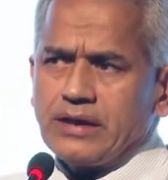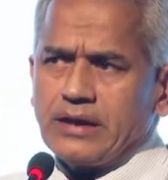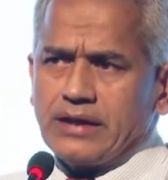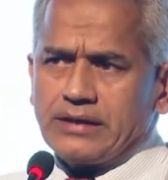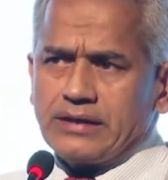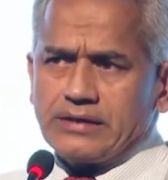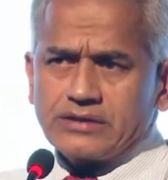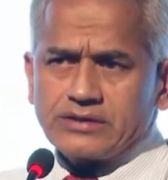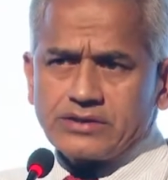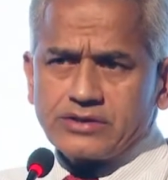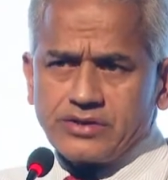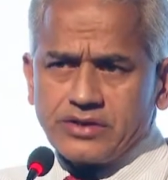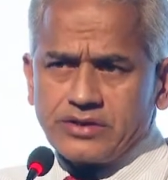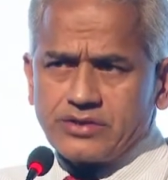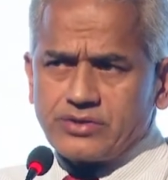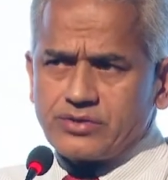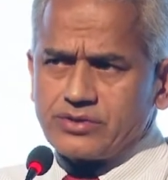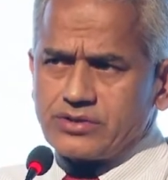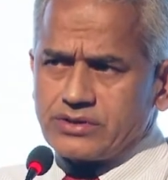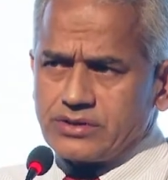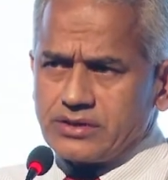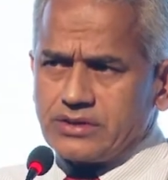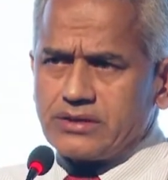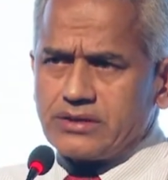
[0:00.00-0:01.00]
And it's great to
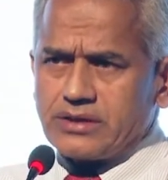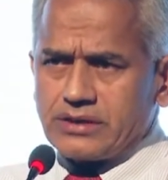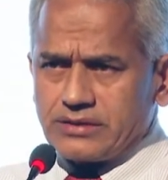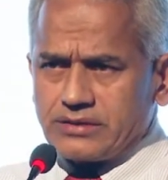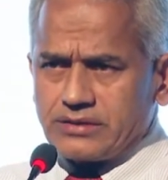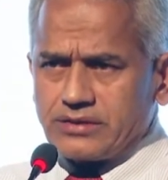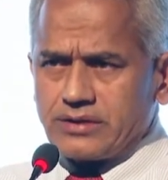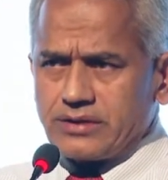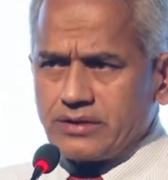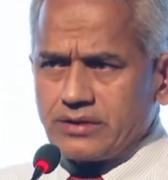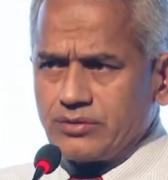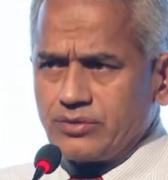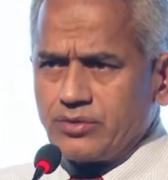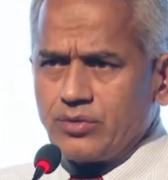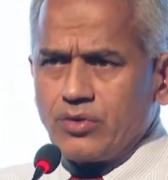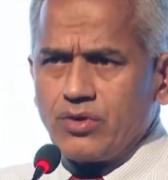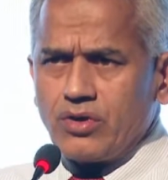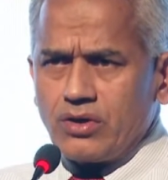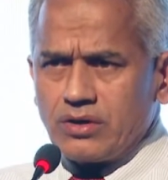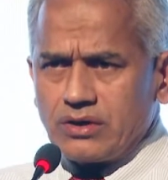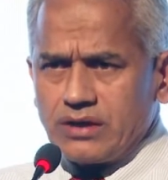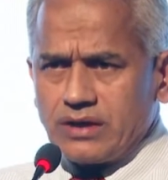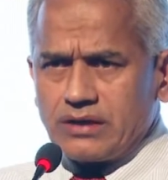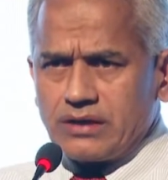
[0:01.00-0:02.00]
see that you
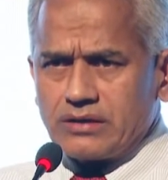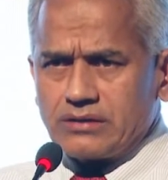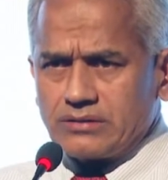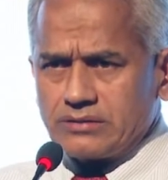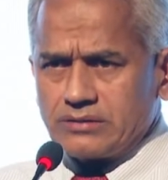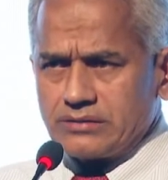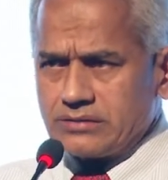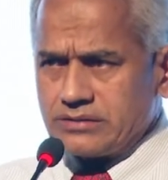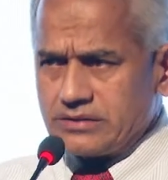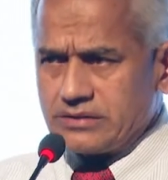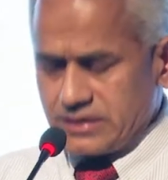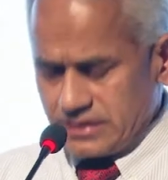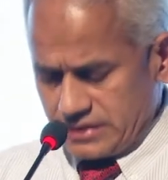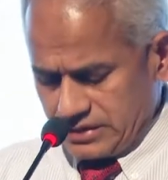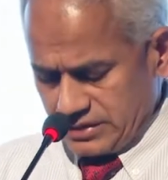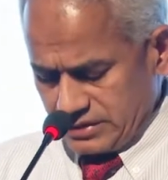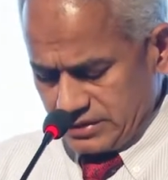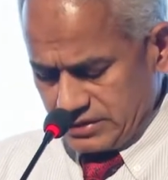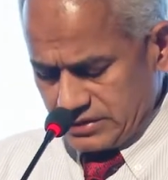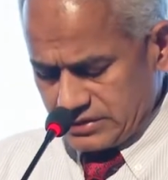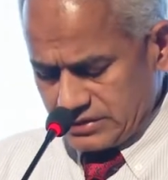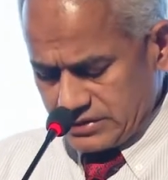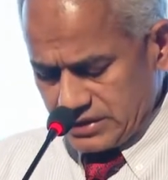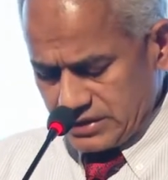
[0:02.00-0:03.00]
all are taking
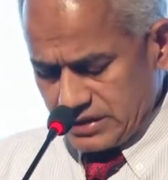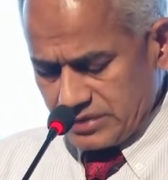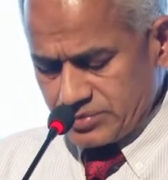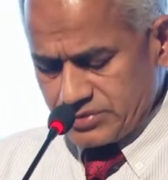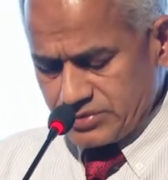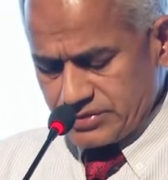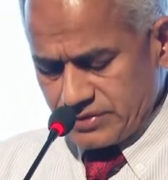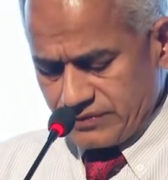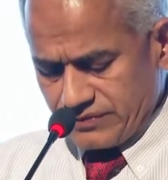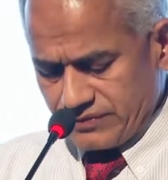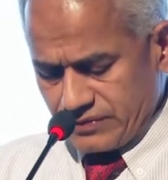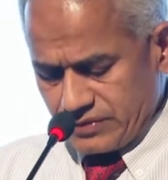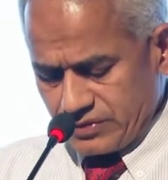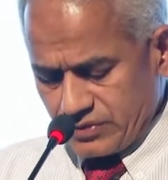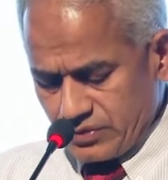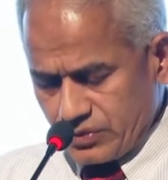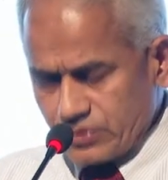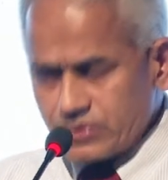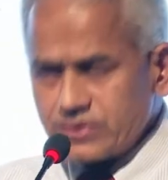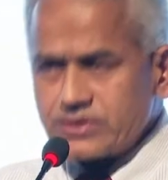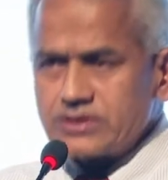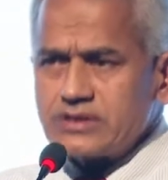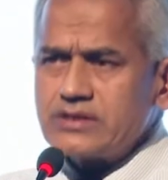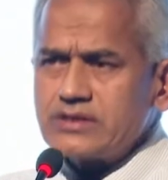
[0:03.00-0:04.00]
these types of
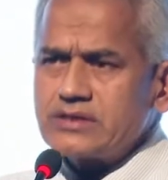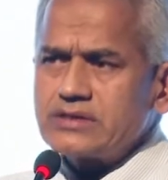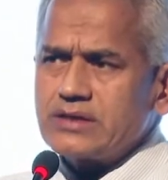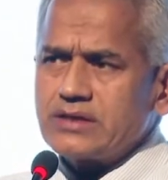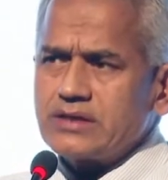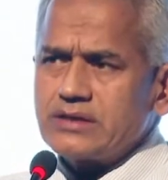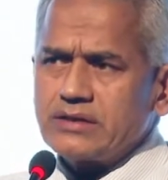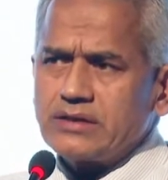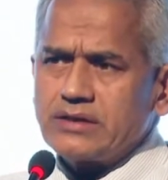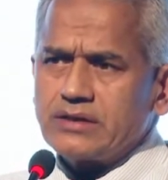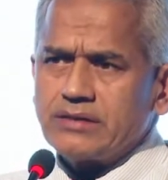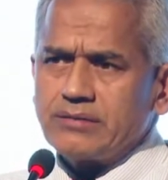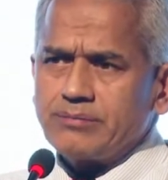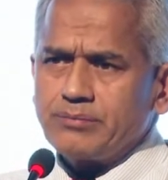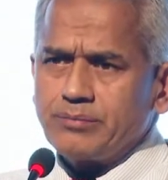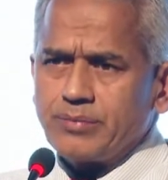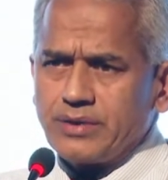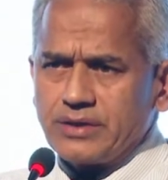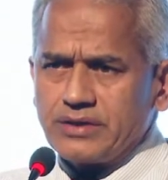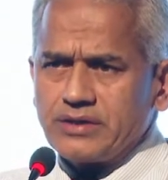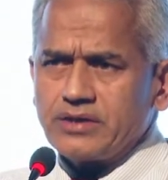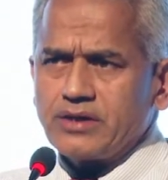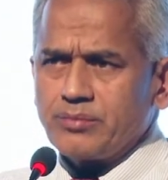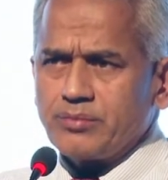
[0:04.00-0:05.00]
courses and
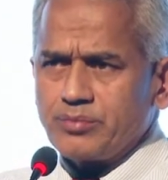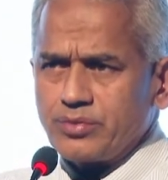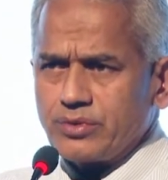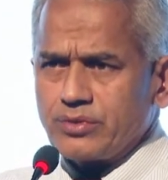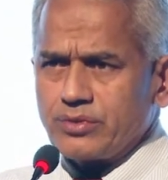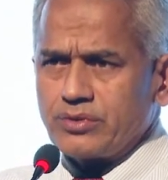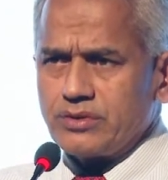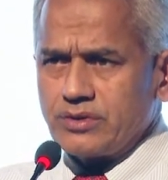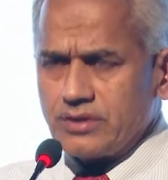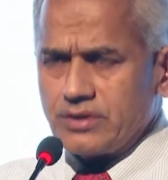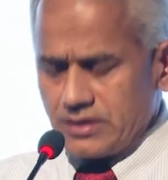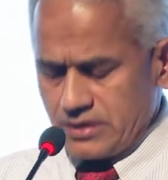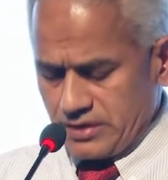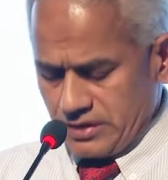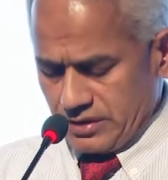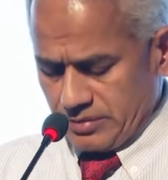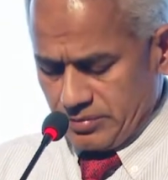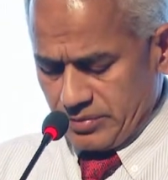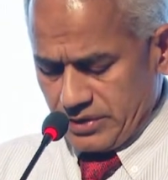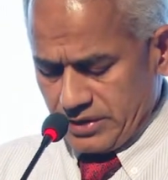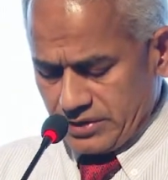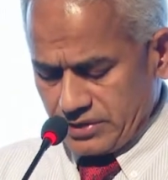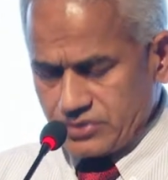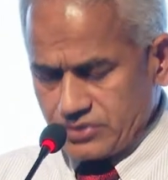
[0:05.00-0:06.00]
building up your
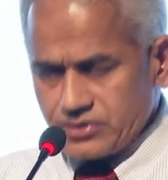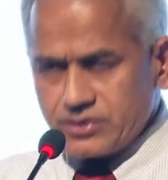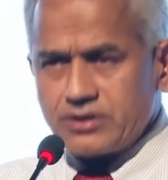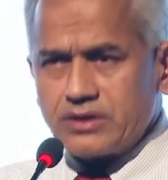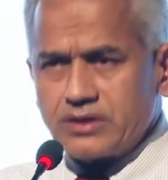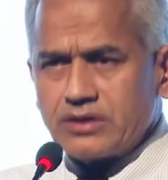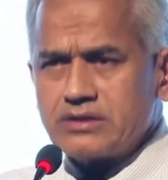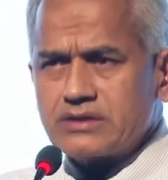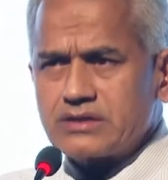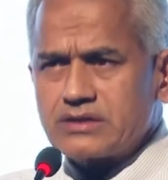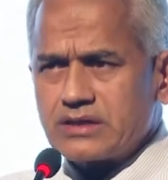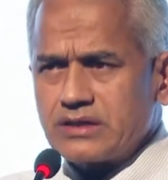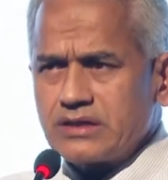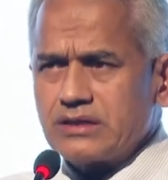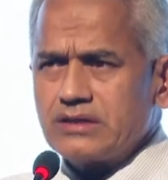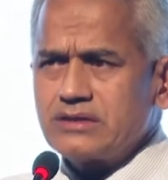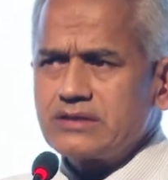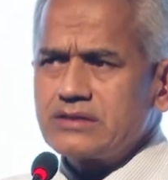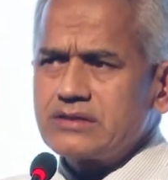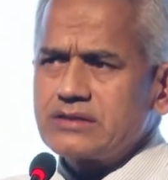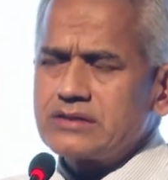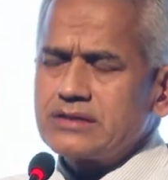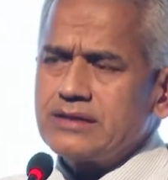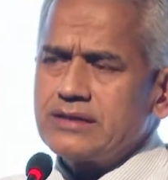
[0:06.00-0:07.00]
managerial
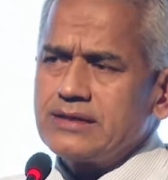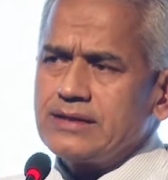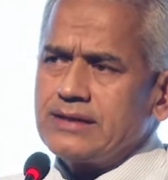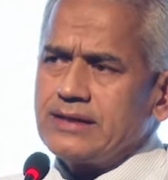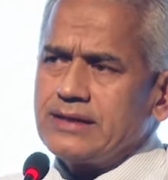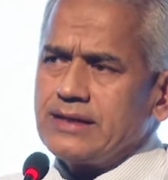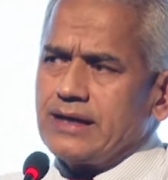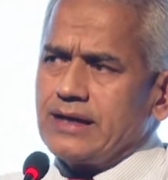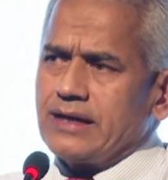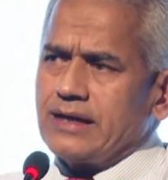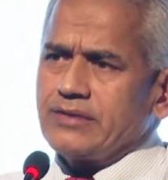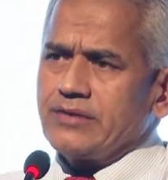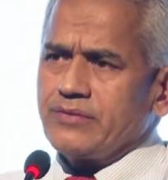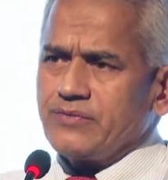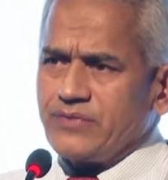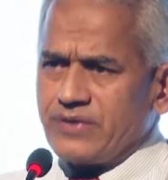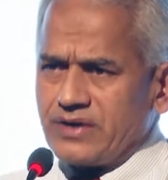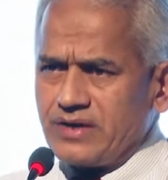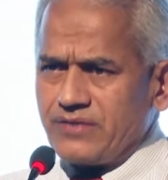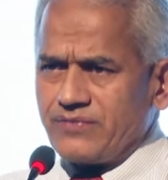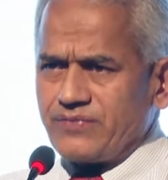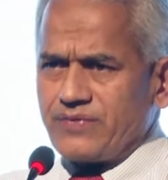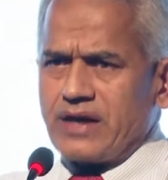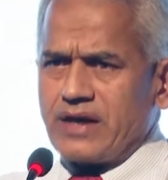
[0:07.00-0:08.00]
skills. And the
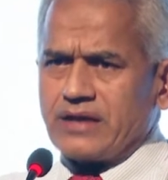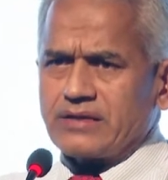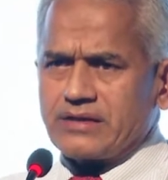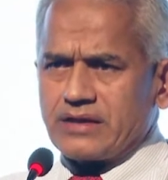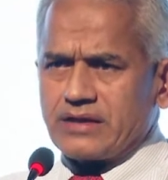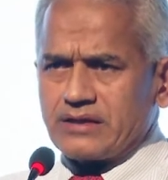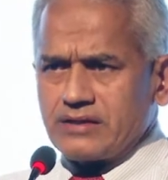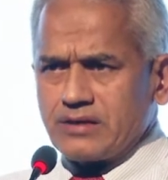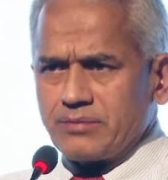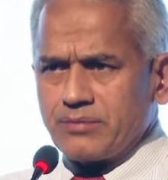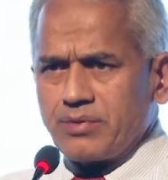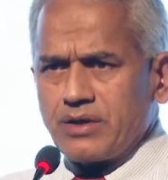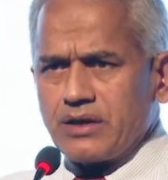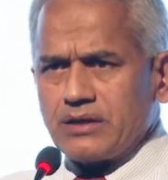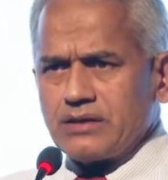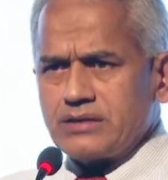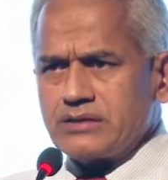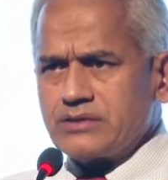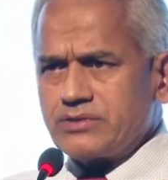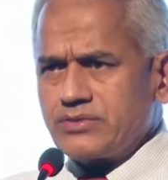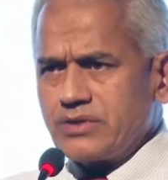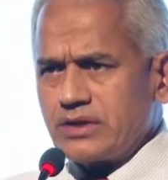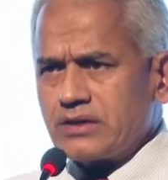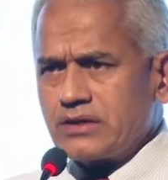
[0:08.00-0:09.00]
very fact that Nepal
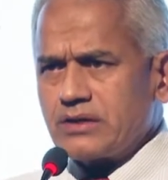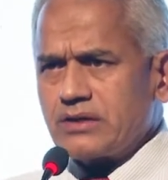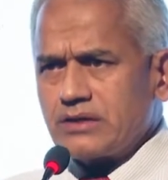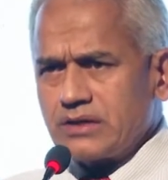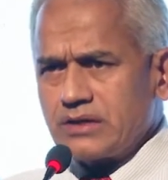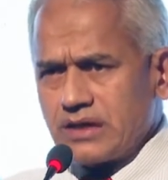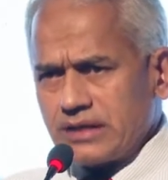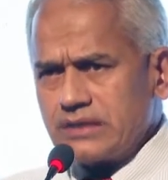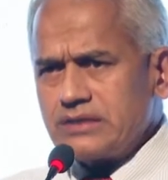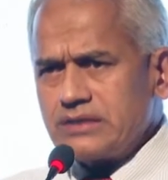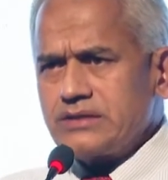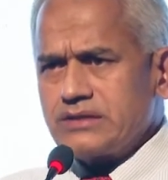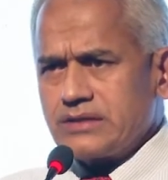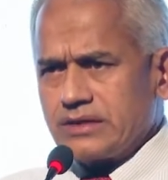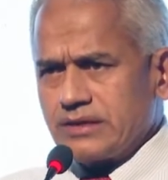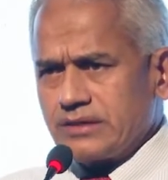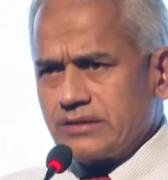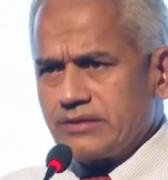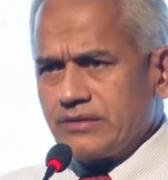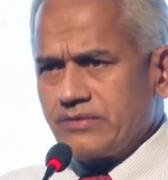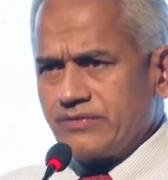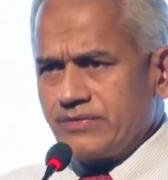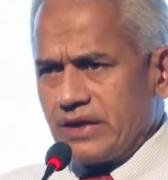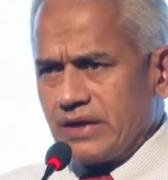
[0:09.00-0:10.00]
is recognizing
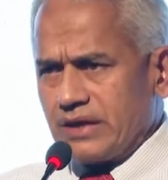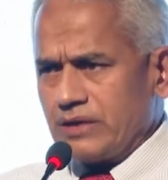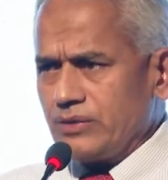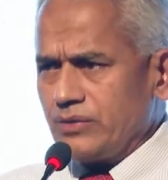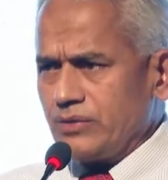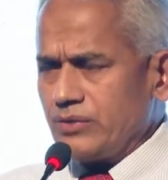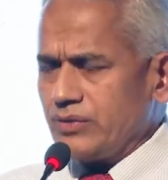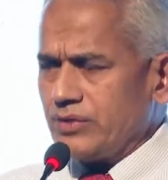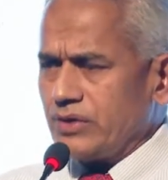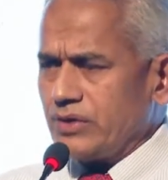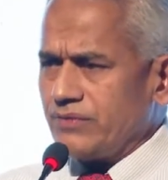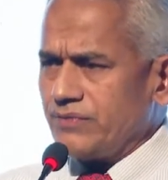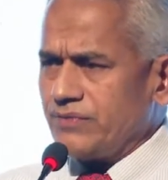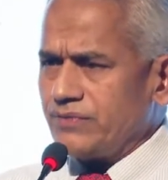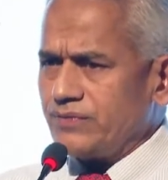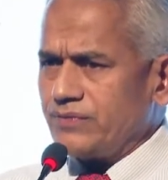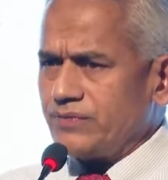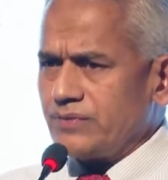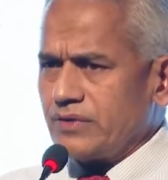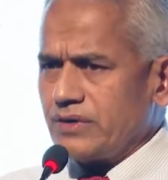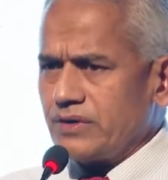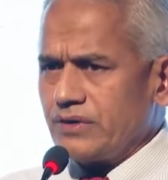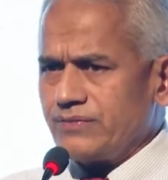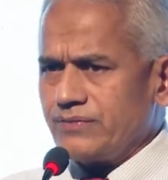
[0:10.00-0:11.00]
the value of
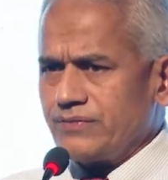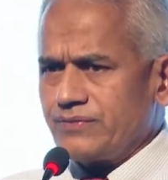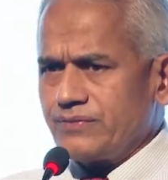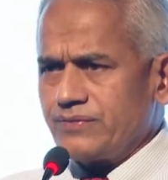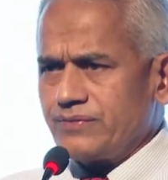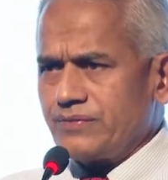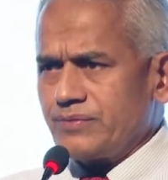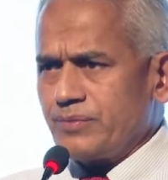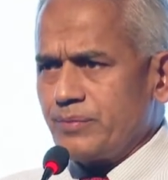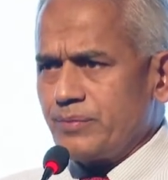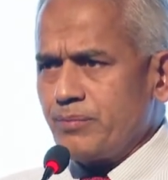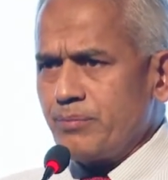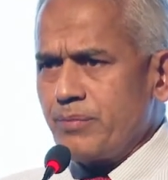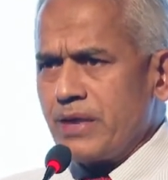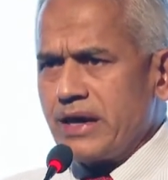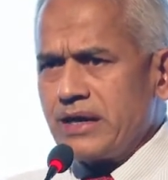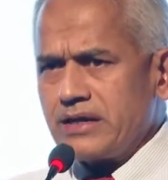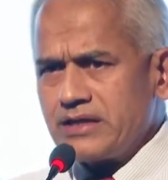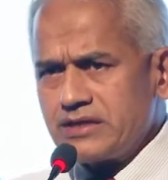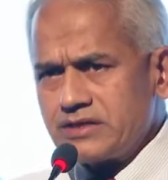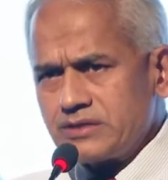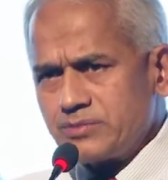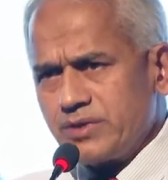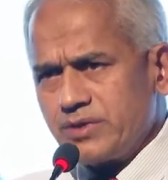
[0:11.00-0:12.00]

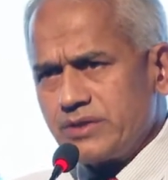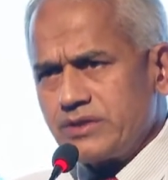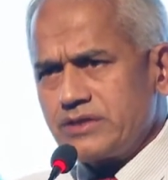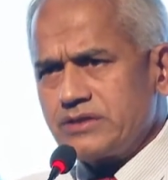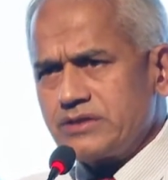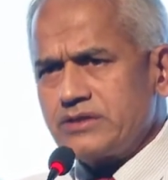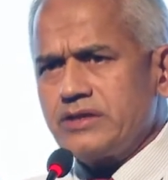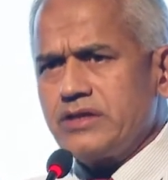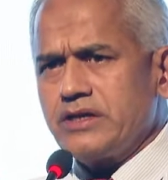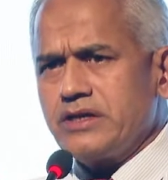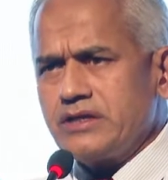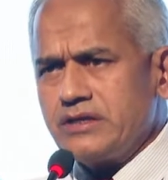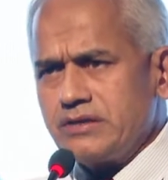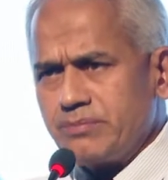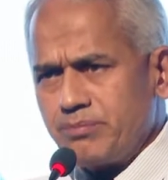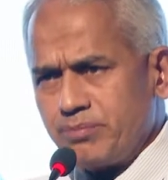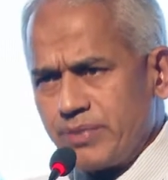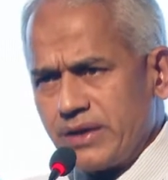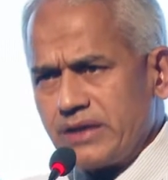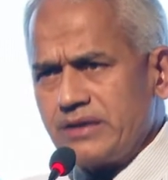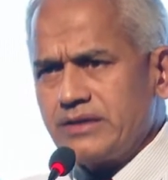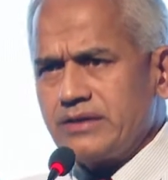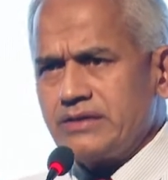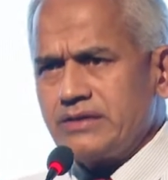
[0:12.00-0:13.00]
management as an
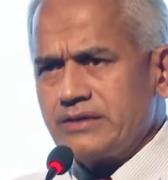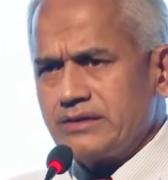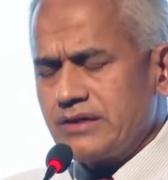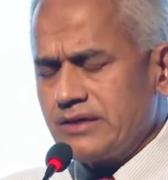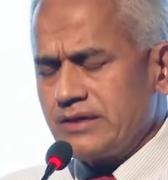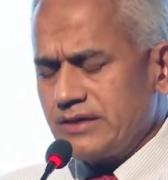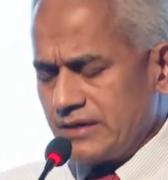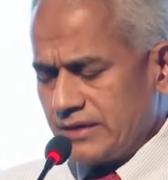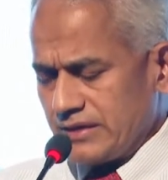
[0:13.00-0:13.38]
independent